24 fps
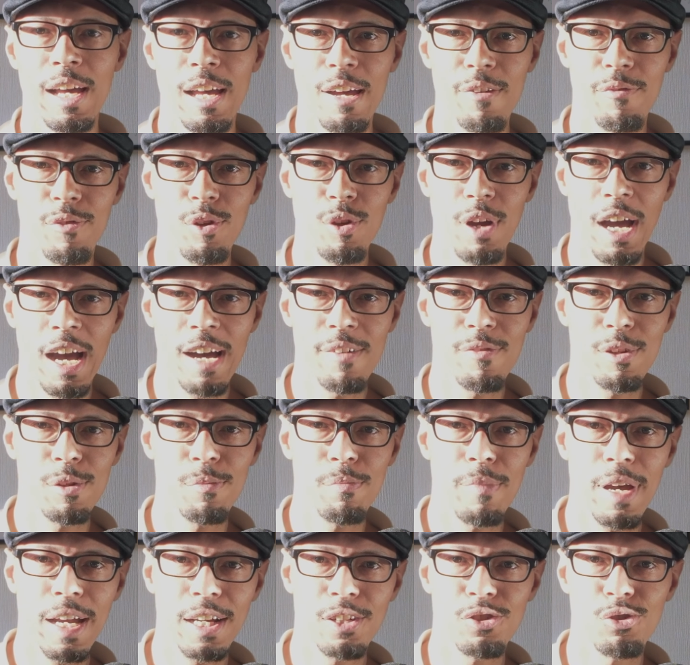If you
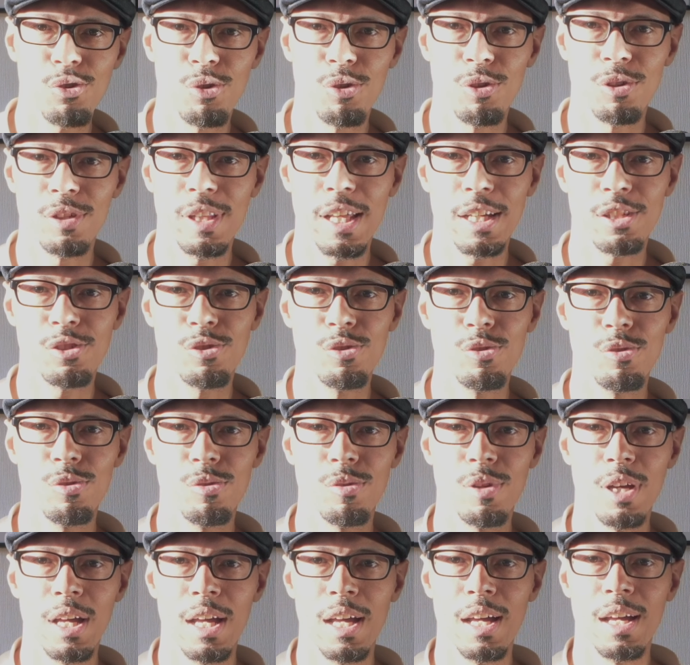haven't, make sure that
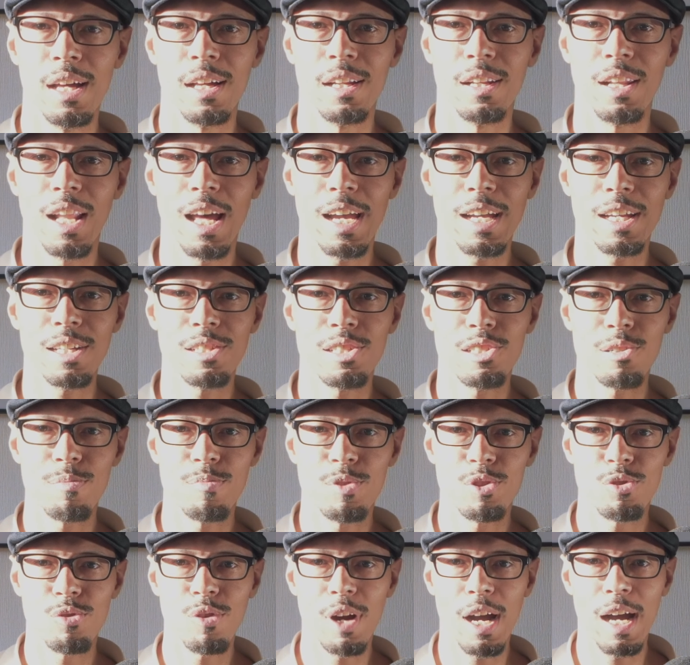you like and
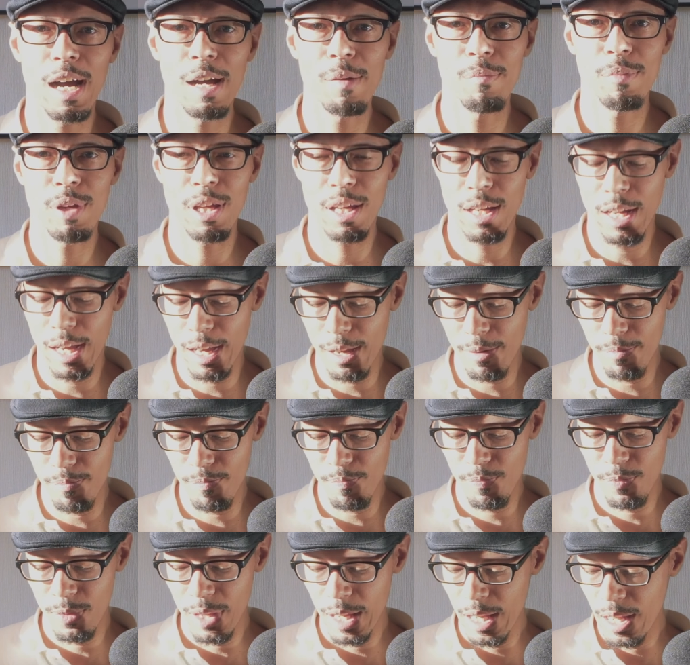subscribe, and
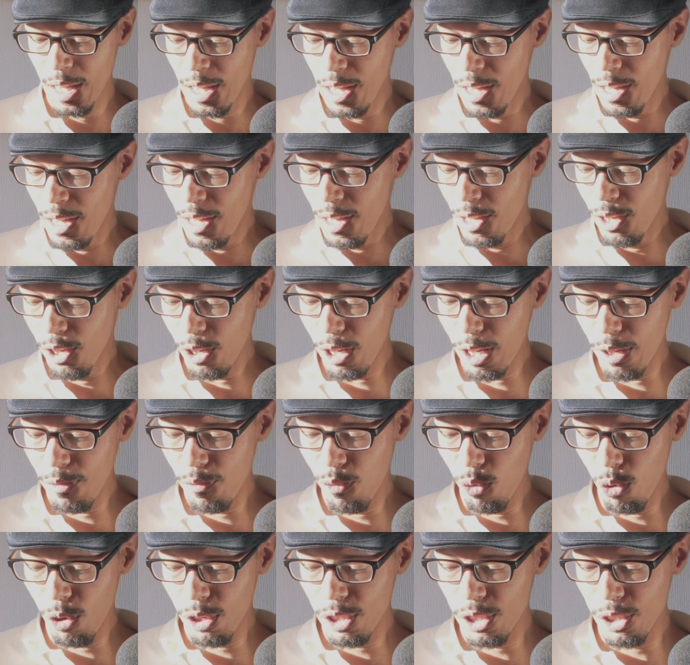I'm looking
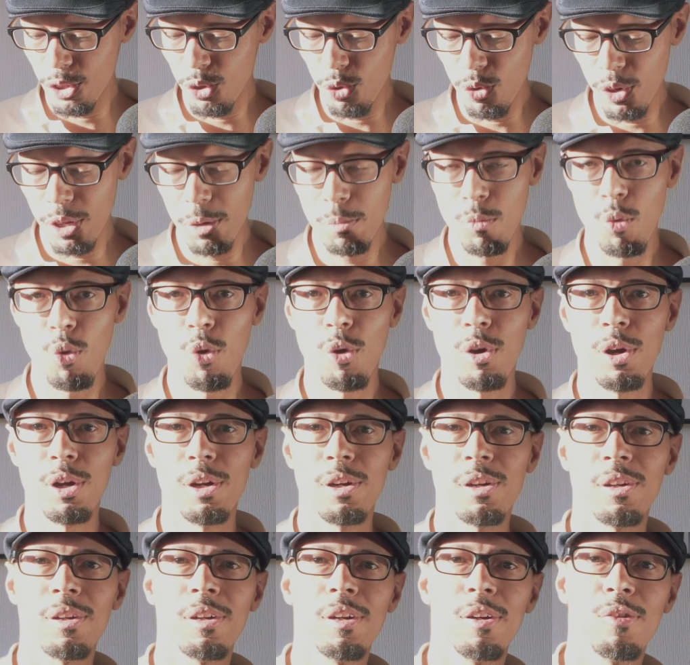forward to doing
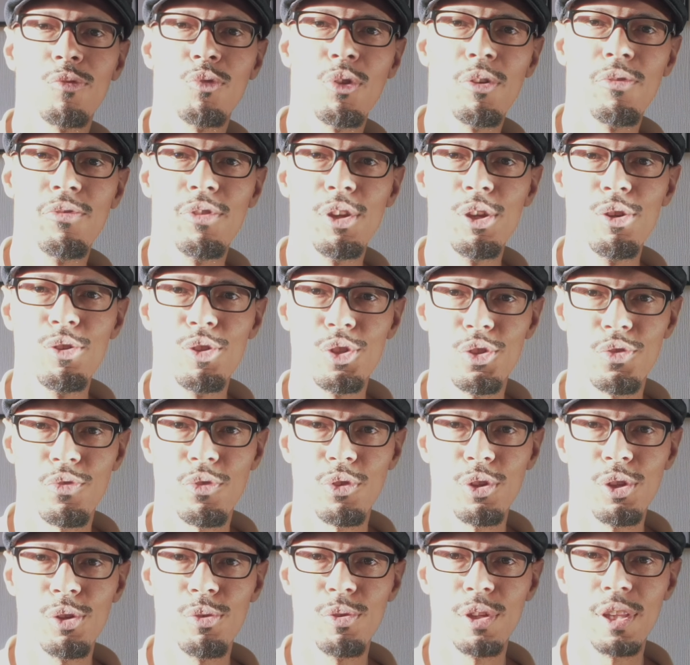more reviews
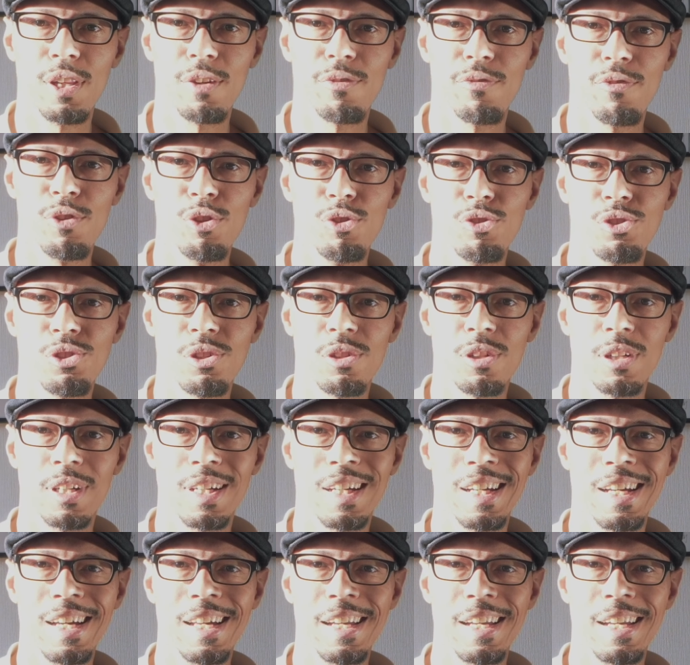for you in the future.